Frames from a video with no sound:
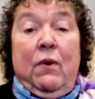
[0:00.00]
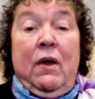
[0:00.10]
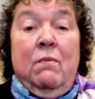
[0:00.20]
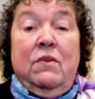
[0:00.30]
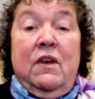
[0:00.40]
were
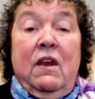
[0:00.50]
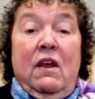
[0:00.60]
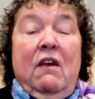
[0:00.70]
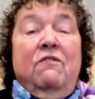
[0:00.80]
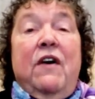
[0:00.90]
emptied,
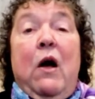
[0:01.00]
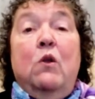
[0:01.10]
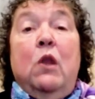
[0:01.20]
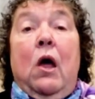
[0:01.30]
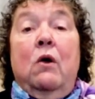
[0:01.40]

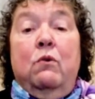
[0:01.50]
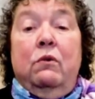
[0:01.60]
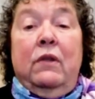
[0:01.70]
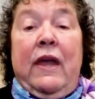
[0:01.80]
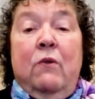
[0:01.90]
foul
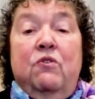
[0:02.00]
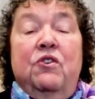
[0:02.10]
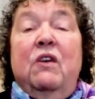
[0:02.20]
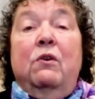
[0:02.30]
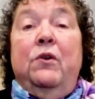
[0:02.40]

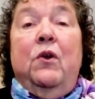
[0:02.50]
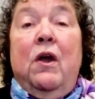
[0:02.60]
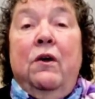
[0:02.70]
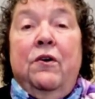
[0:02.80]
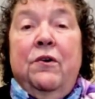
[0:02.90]
language, you never, no
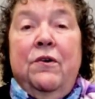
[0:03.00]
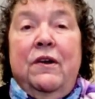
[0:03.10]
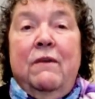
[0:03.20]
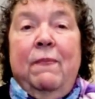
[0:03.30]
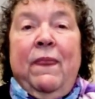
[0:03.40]
longer
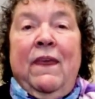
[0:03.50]
heard it.